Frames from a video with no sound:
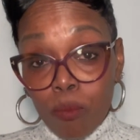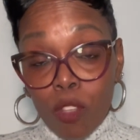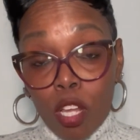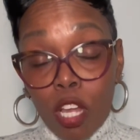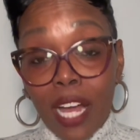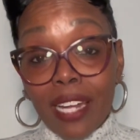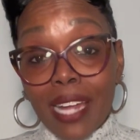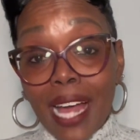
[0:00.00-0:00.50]

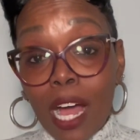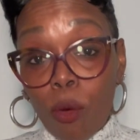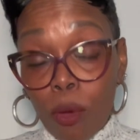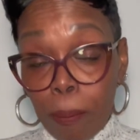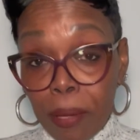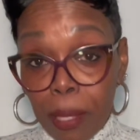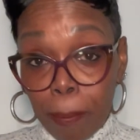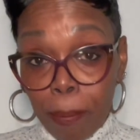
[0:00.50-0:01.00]
allowing
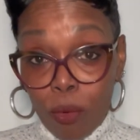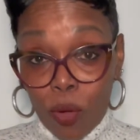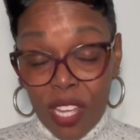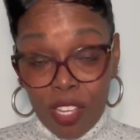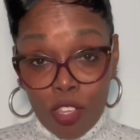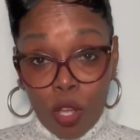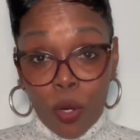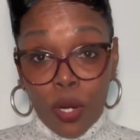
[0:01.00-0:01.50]
people in
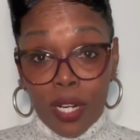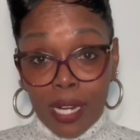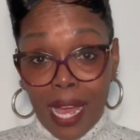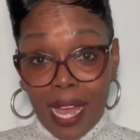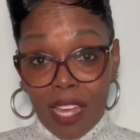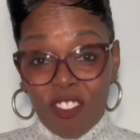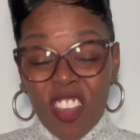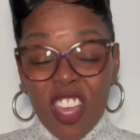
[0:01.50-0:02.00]
your
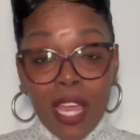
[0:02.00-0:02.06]
life,